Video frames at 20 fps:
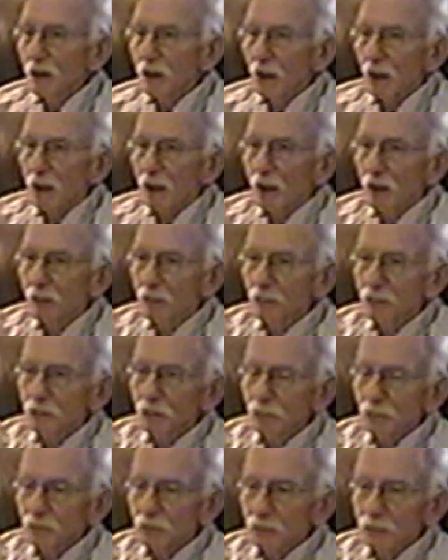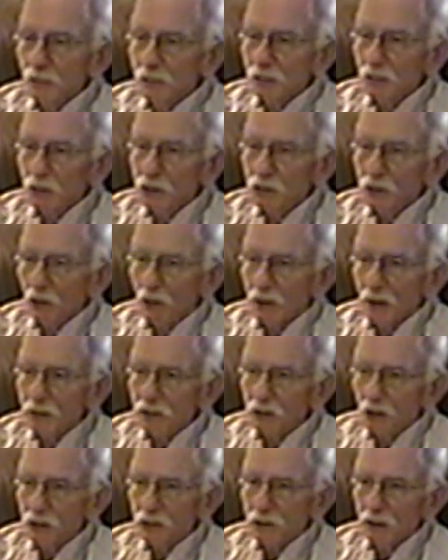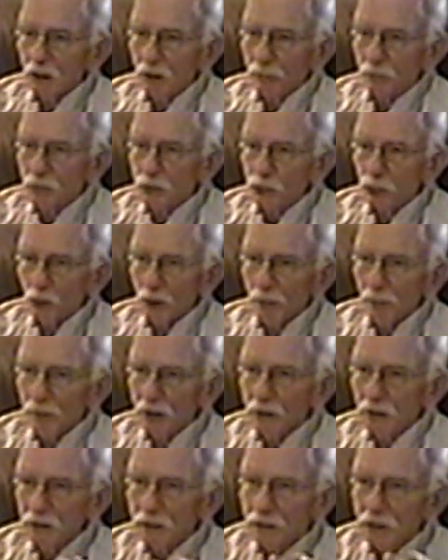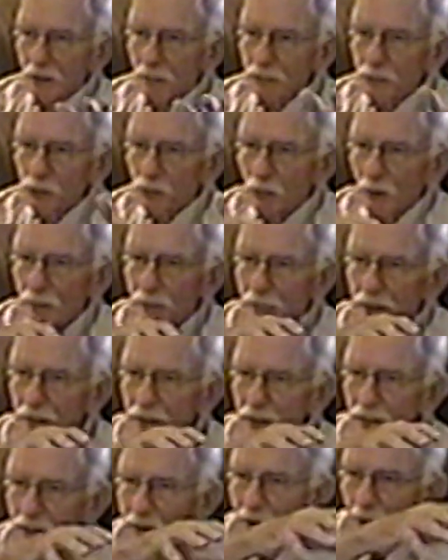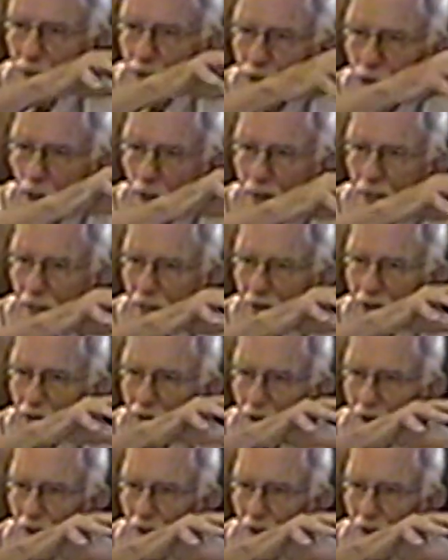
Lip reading: And so I just kept swimming and kept swimming and kept swimming